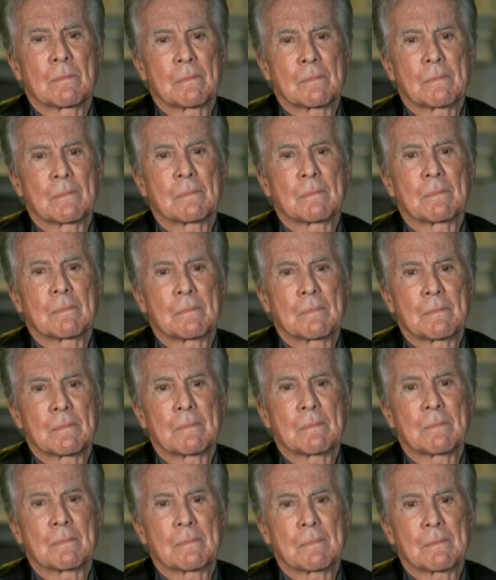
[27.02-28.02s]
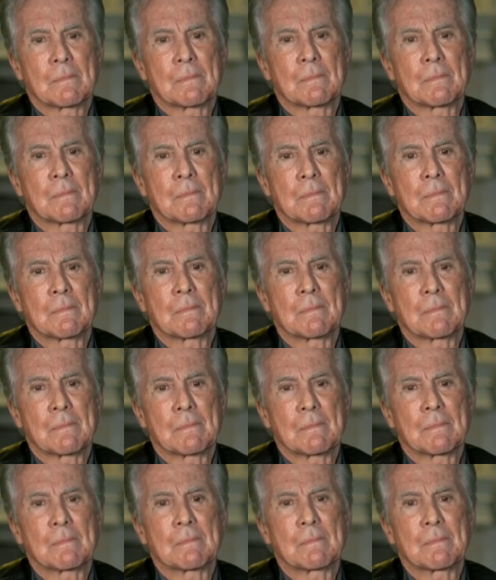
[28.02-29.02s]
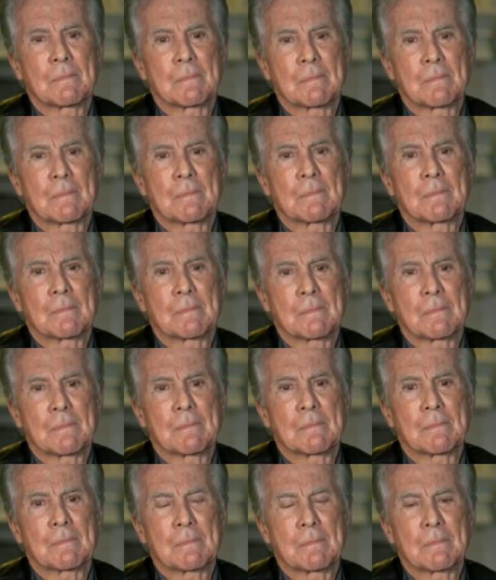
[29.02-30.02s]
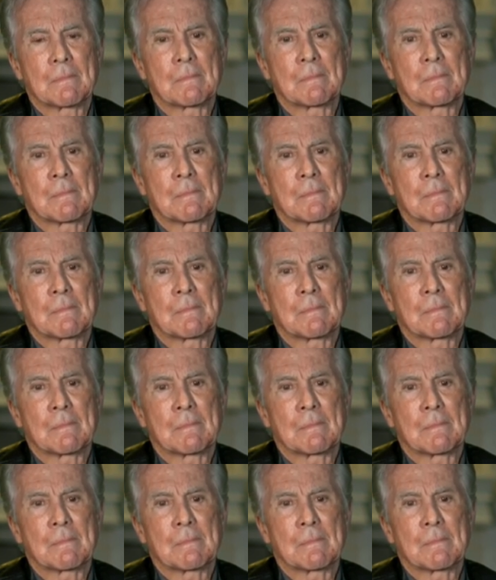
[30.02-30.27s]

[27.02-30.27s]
No words are spoken by the person on screen.